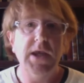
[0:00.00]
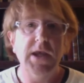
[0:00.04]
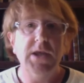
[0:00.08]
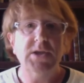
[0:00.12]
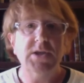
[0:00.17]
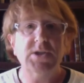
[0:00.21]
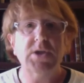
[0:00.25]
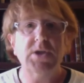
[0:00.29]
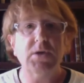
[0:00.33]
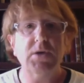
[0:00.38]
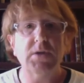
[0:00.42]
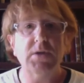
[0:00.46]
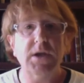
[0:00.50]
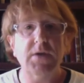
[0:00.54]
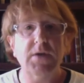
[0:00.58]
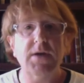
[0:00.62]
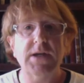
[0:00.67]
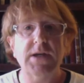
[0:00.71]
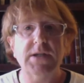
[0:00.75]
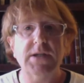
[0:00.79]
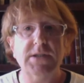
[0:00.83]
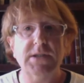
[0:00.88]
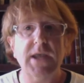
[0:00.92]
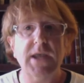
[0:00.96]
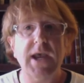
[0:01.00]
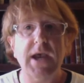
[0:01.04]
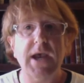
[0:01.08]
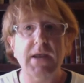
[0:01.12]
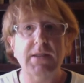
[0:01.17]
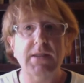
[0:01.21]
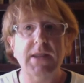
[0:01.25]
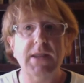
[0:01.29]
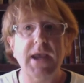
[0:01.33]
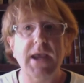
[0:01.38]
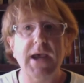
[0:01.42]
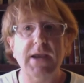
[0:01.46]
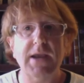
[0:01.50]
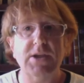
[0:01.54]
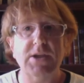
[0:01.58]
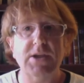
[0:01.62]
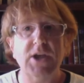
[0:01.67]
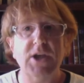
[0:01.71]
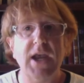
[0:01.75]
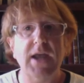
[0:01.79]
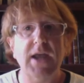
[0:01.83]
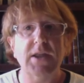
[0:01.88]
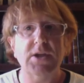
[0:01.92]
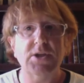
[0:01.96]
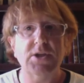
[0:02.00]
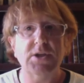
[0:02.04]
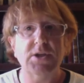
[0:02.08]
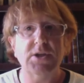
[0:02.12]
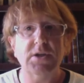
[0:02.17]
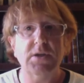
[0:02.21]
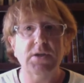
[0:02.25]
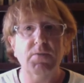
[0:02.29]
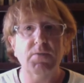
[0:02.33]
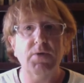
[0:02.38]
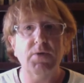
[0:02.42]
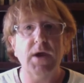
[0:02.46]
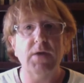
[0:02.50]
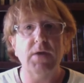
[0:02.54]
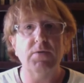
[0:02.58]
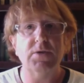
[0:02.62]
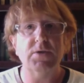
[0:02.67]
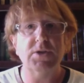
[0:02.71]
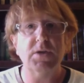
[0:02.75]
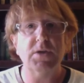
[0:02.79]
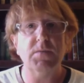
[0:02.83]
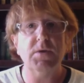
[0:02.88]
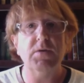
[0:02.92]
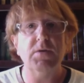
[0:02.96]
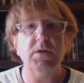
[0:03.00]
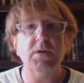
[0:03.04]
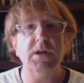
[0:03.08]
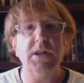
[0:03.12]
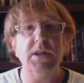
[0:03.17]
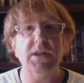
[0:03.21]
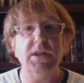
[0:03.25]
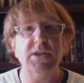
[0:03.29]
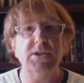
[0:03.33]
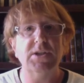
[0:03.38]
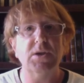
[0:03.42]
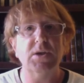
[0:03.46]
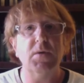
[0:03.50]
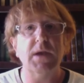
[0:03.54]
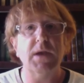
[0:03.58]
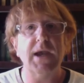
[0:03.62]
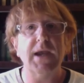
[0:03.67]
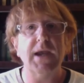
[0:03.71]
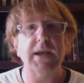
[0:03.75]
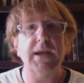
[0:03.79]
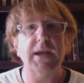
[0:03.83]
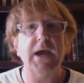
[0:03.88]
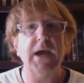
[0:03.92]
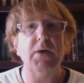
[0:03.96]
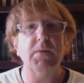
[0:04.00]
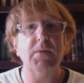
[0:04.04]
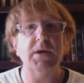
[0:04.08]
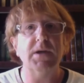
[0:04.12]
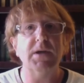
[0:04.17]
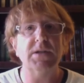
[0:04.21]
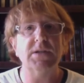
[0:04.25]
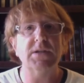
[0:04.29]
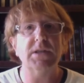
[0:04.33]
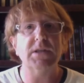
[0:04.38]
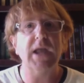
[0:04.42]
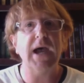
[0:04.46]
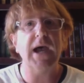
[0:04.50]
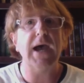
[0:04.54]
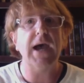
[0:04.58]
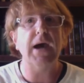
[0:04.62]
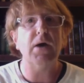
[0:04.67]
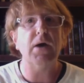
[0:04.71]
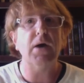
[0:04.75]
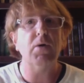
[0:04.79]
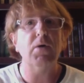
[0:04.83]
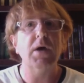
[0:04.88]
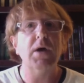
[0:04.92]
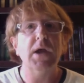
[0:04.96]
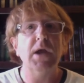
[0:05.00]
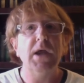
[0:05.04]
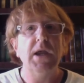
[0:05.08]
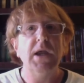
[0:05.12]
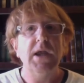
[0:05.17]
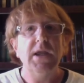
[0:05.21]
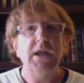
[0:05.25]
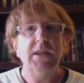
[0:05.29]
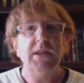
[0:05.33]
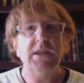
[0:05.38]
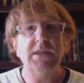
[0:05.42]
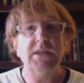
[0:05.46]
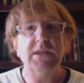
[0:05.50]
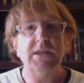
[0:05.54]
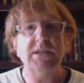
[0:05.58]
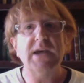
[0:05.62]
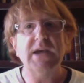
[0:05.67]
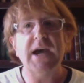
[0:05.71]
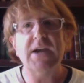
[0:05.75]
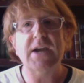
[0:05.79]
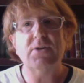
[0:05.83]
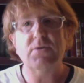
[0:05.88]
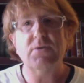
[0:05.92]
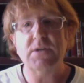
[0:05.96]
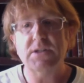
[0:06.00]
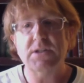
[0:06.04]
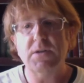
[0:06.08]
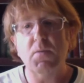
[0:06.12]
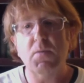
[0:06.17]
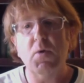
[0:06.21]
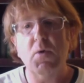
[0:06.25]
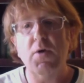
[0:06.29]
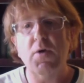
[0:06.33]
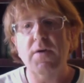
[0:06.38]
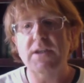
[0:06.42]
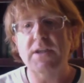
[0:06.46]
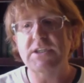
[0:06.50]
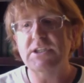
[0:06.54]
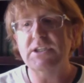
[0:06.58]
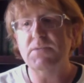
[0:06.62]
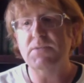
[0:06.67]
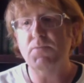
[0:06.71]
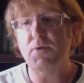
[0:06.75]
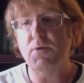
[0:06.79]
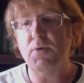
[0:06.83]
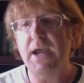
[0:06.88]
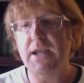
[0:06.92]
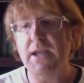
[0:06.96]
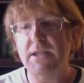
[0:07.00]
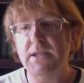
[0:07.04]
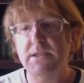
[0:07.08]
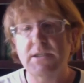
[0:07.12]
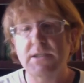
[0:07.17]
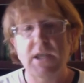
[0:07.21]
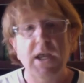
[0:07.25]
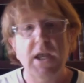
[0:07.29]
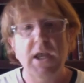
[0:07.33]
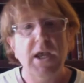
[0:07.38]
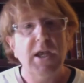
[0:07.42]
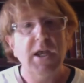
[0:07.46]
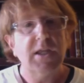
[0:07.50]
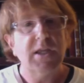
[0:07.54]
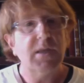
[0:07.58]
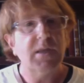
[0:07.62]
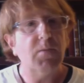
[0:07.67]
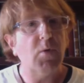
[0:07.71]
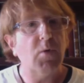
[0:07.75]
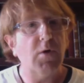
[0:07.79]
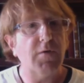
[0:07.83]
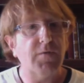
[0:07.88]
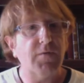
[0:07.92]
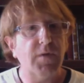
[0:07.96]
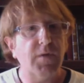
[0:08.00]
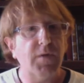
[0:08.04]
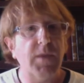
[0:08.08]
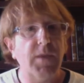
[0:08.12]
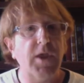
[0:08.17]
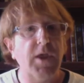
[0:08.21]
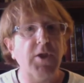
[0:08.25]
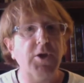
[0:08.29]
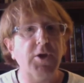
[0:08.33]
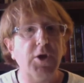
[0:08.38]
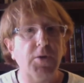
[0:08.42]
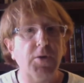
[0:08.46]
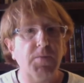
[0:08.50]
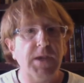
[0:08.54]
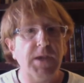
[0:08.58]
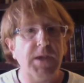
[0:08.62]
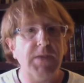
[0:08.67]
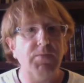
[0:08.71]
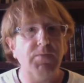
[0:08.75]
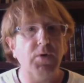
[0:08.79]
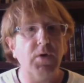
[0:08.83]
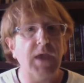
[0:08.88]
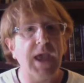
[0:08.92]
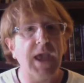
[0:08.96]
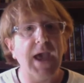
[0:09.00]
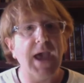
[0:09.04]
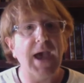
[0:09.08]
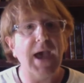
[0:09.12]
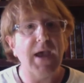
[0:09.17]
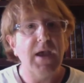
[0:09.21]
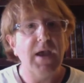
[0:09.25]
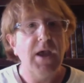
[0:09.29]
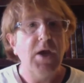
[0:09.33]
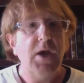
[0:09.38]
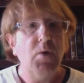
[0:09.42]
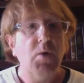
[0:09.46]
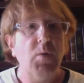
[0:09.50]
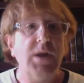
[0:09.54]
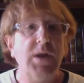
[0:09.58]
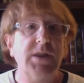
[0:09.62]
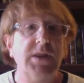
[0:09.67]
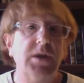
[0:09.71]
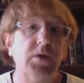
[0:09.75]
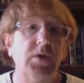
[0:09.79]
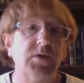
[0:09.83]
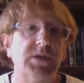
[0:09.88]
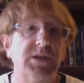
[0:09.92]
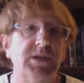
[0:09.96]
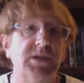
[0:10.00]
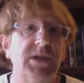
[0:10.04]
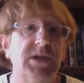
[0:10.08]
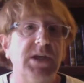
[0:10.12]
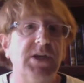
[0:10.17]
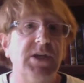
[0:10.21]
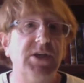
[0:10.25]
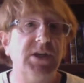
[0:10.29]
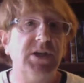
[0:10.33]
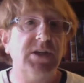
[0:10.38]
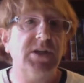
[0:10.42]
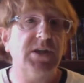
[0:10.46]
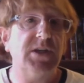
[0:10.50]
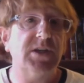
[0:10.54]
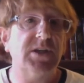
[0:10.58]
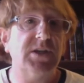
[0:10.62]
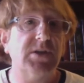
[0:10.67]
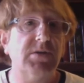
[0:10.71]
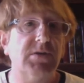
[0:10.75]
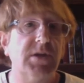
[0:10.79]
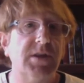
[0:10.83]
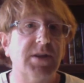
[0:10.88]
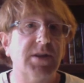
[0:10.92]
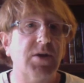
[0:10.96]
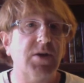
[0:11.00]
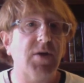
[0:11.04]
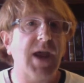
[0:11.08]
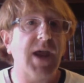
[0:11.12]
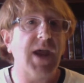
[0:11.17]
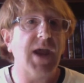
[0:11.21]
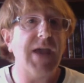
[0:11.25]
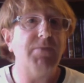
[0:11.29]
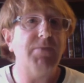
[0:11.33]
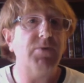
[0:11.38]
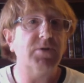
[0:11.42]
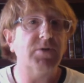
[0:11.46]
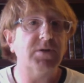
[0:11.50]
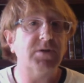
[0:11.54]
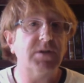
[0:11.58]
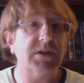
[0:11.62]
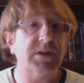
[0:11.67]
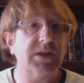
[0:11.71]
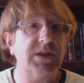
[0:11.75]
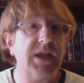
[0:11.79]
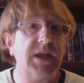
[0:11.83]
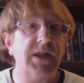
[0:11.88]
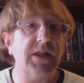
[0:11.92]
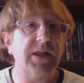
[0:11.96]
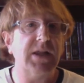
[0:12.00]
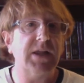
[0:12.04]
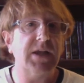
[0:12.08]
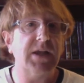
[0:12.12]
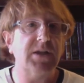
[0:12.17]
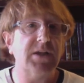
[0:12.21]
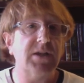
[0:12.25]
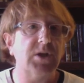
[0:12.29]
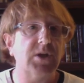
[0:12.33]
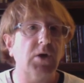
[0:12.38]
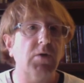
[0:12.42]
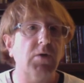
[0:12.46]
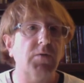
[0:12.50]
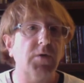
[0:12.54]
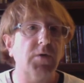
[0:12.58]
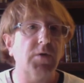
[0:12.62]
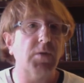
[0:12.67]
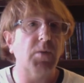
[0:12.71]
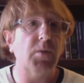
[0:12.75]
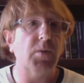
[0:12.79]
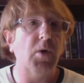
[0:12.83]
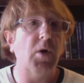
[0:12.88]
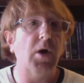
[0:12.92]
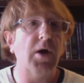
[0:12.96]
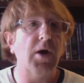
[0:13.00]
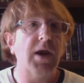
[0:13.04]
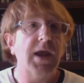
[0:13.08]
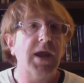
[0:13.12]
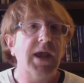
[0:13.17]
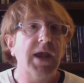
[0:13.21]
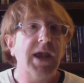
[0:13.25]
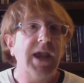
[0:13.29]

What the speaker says: So there is that challenge to the preterist community that's going on now, because now that the doctrine, the more it spreads, the more familiar people get with those teachings, and so that they're able to think things over more.